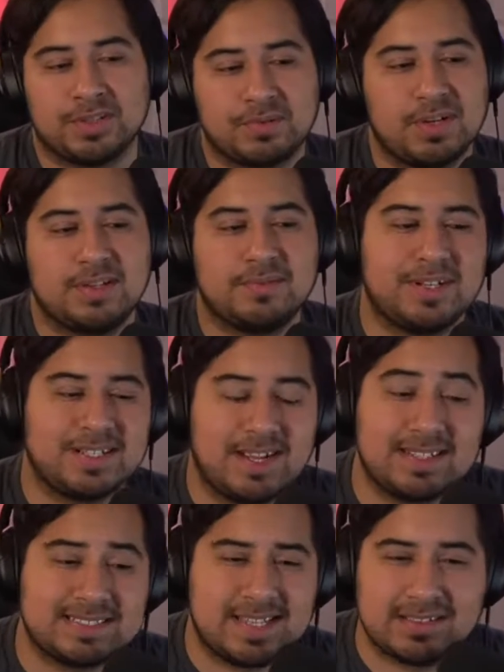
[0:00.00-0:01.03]
It's really
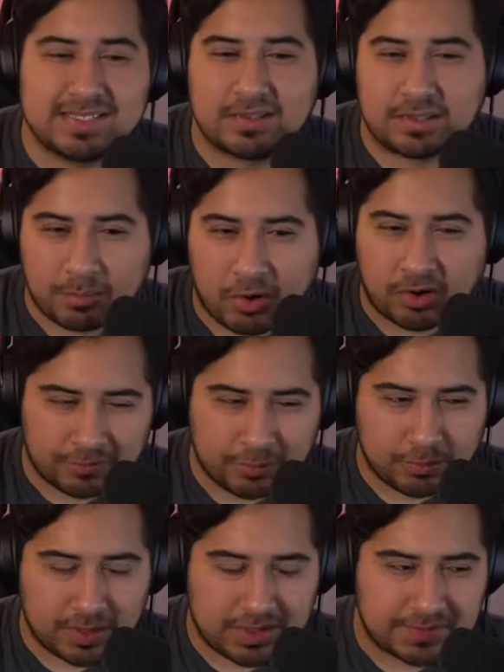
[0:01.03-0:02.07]
kind of sounds like the
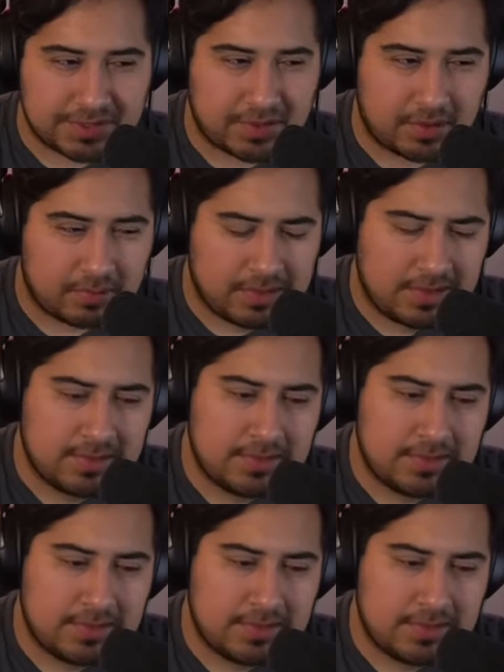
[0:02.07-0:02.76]
Marvel What If show,